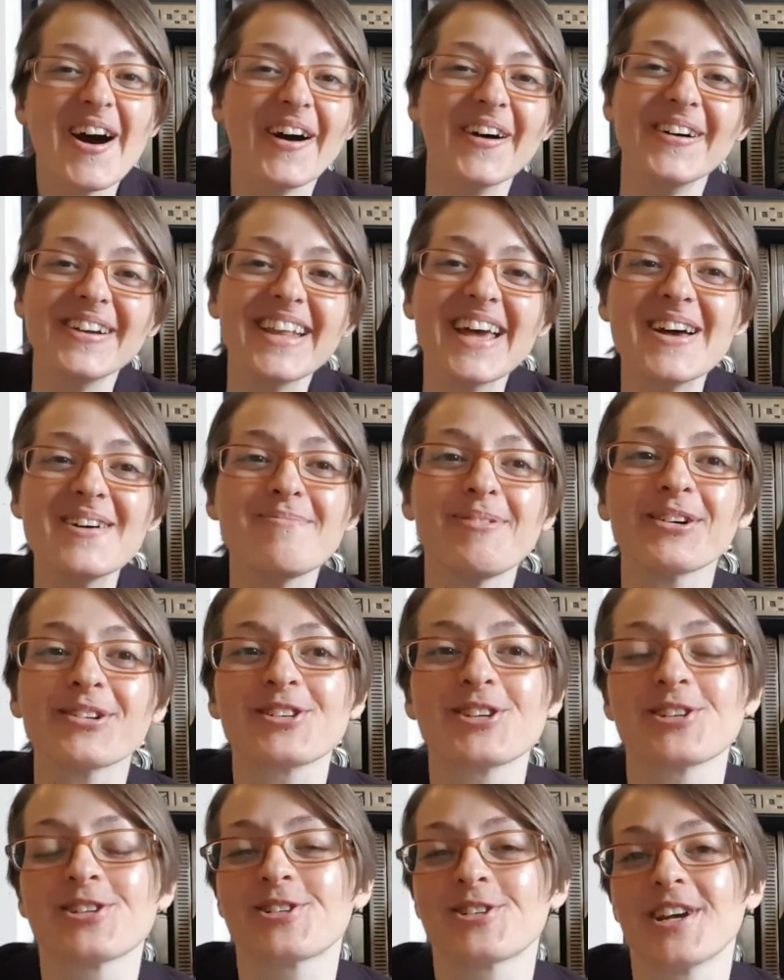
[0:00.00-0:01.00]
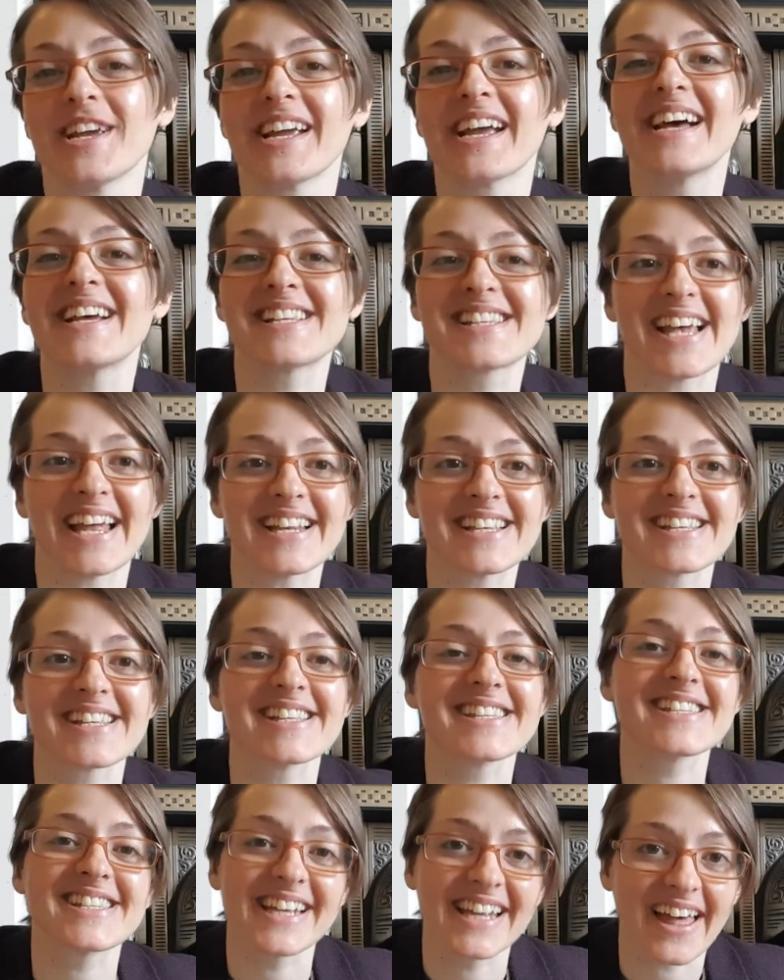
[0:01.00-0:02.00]
unable to string a
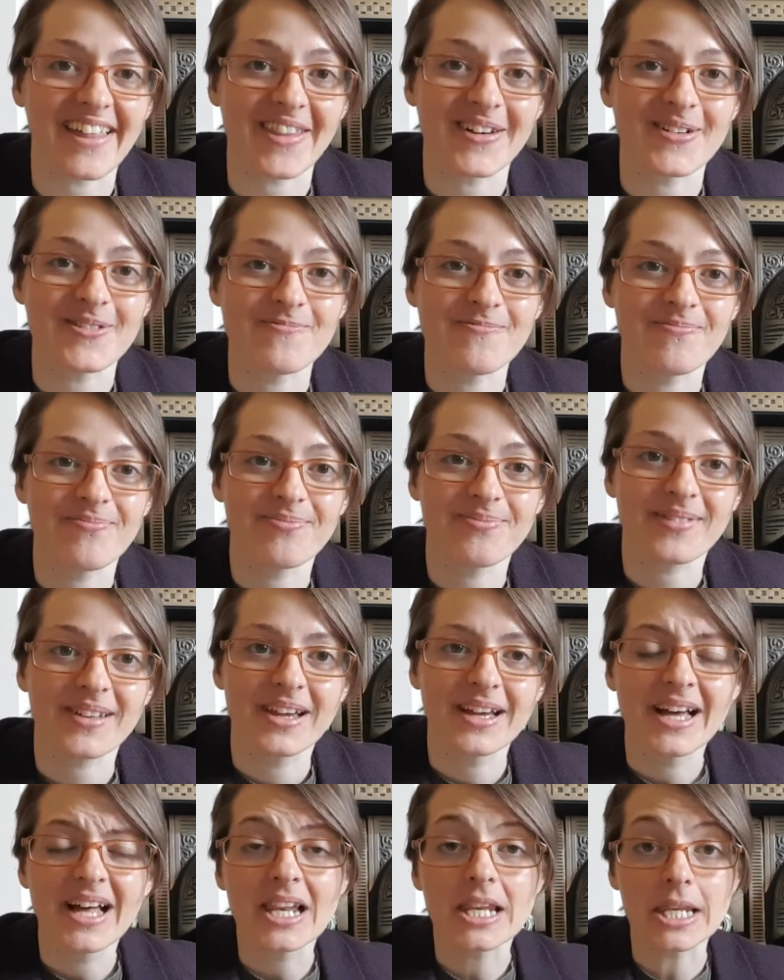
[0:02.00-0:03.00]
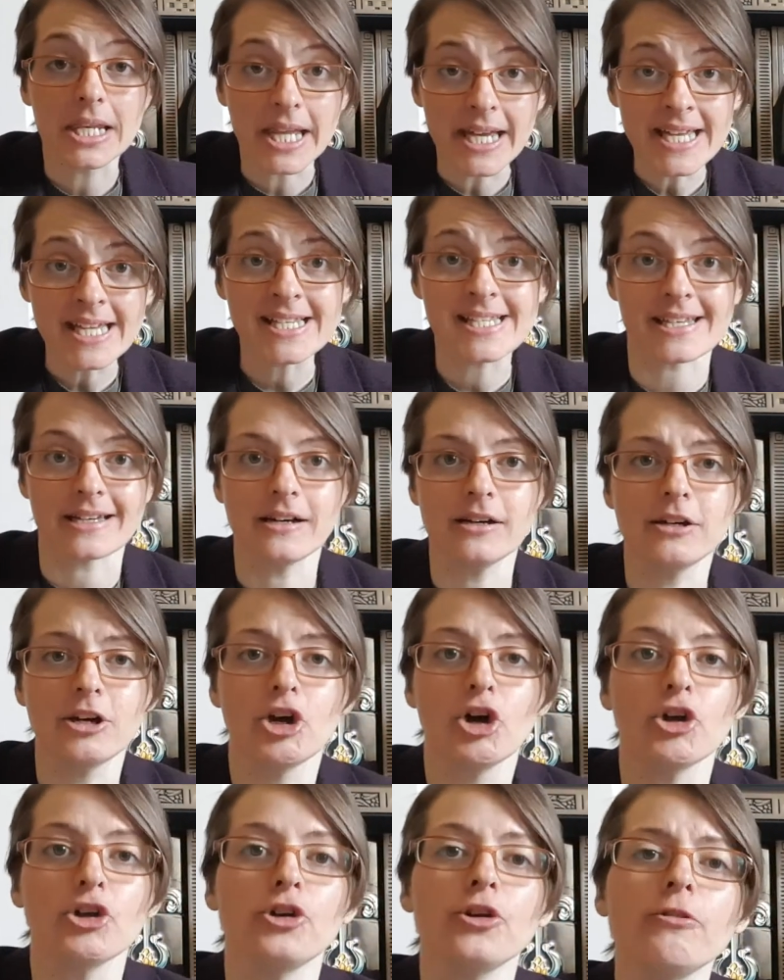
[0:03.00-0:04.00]
sentence together. Later,
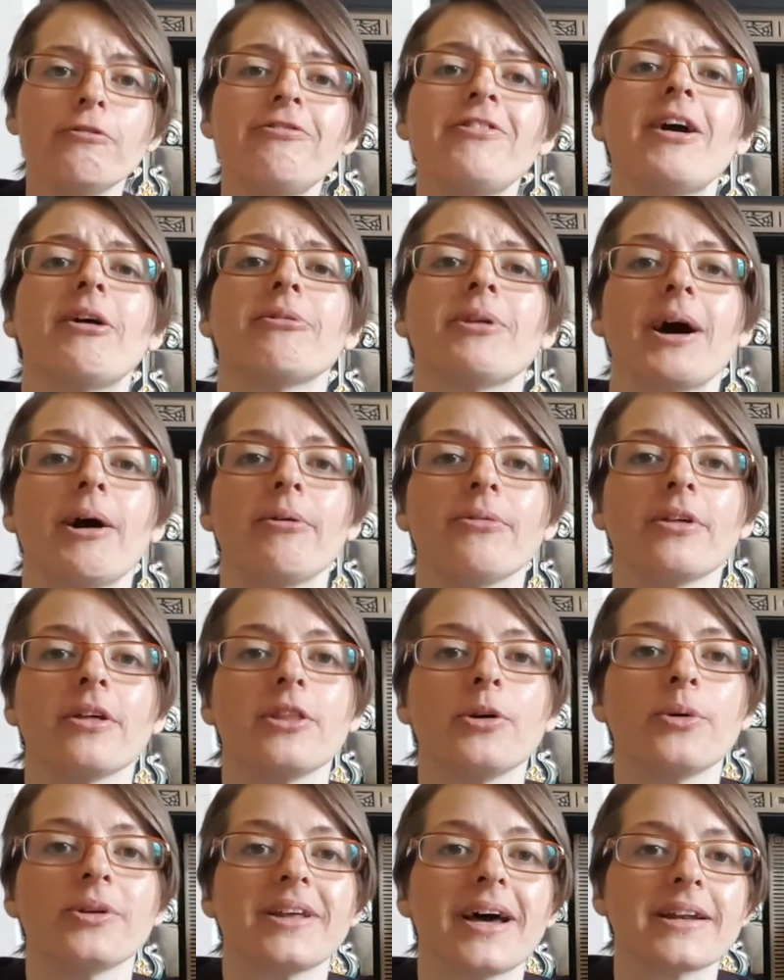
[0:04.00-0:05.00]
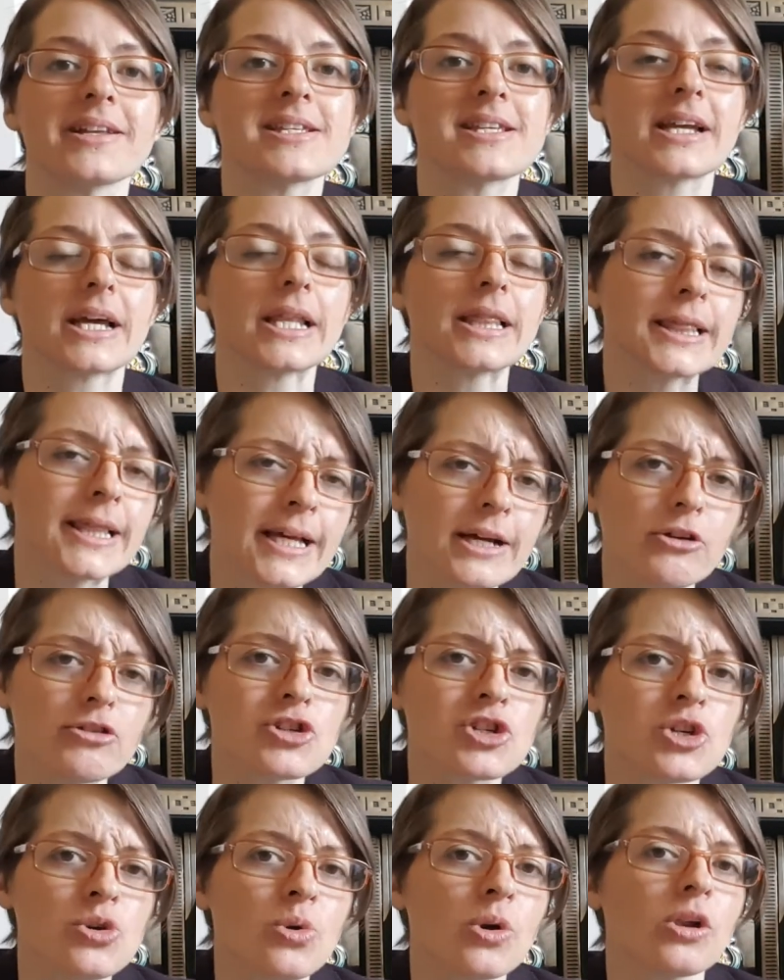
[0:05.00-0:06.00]
you found out that they were dancing a little
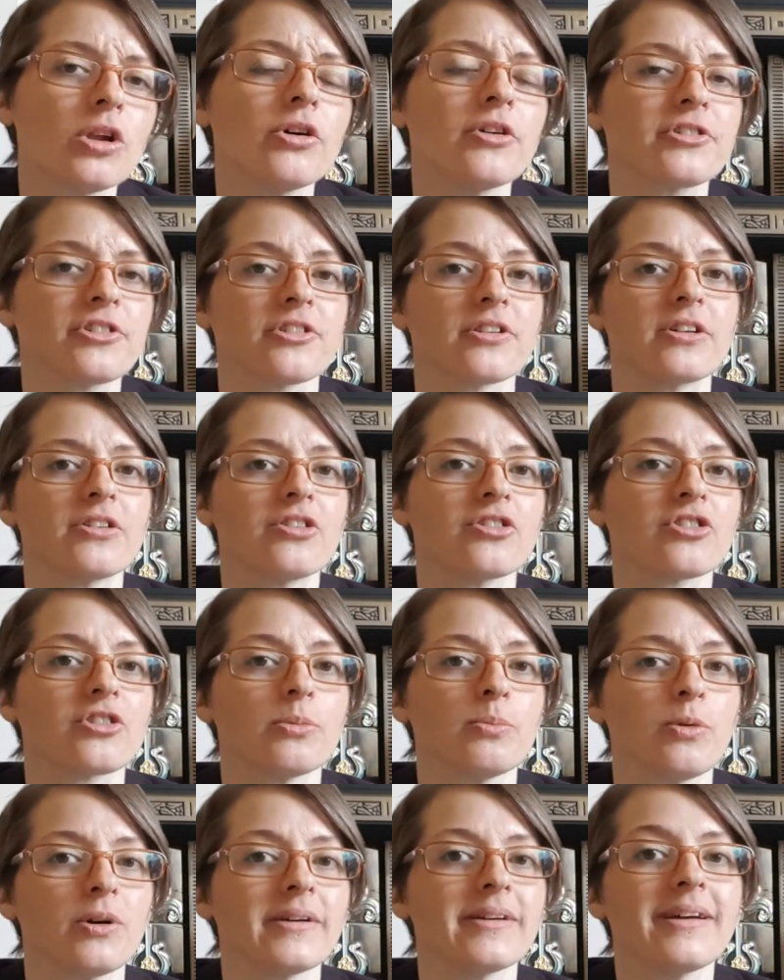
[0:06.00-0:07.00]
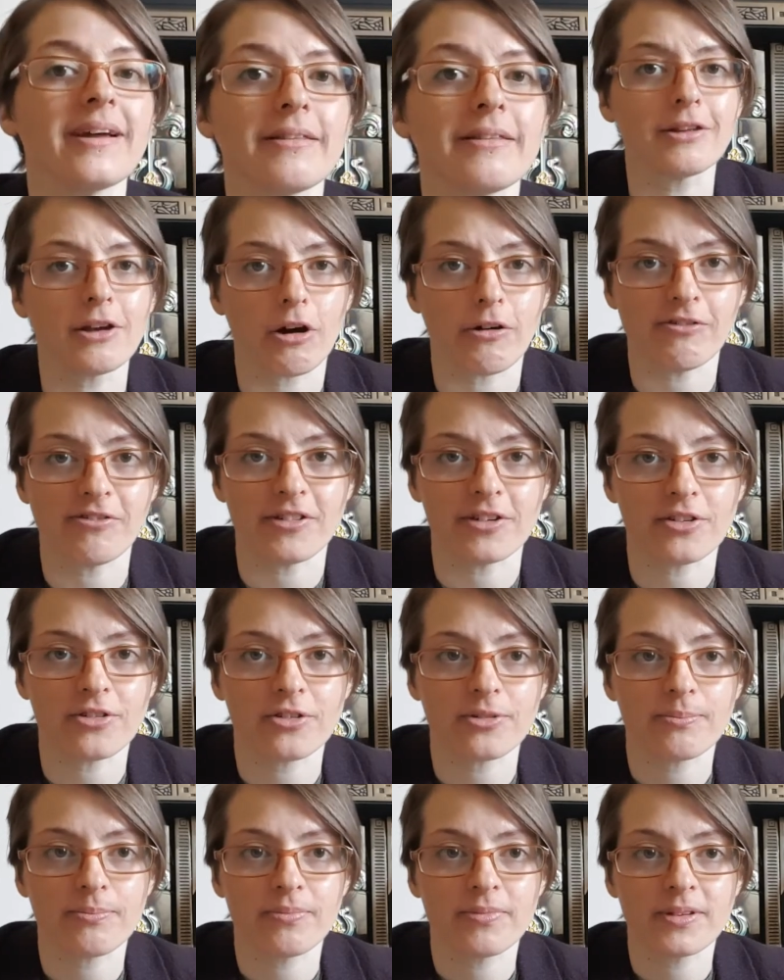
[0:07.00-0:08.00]
too closely to someone the
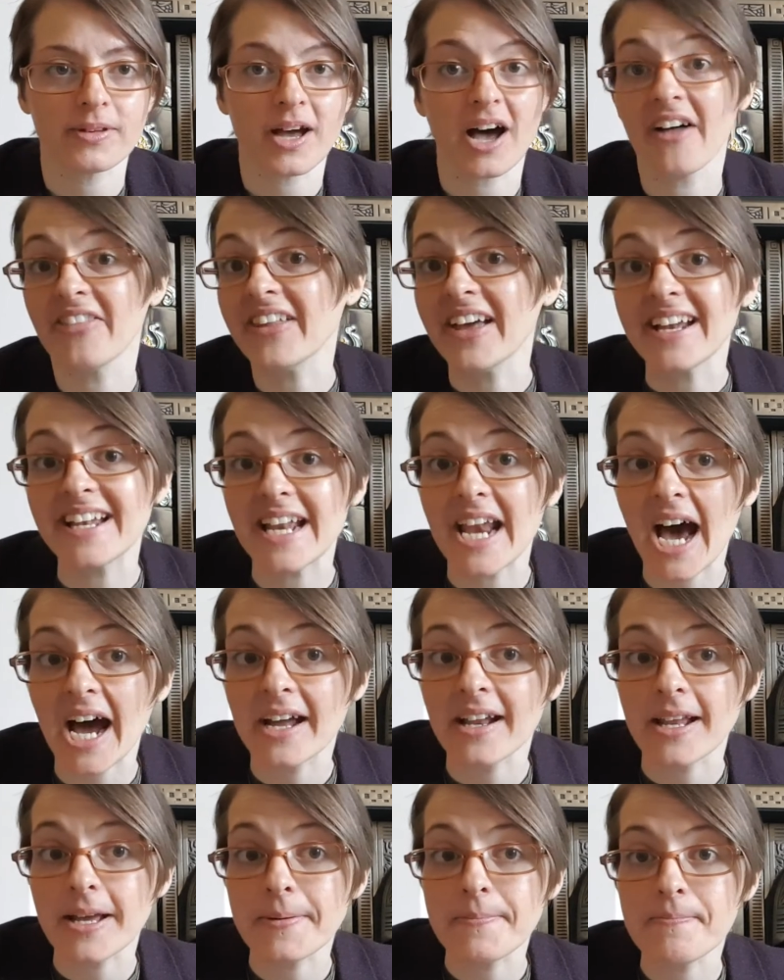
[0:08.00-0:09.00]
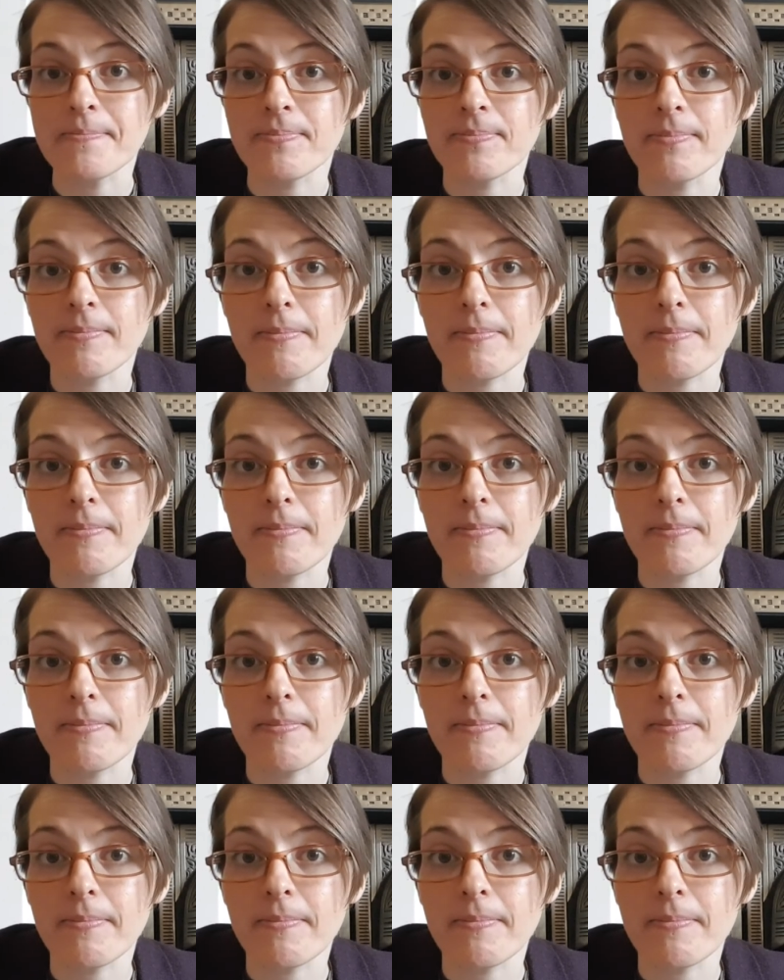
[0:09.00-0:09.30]
office, and they denied it.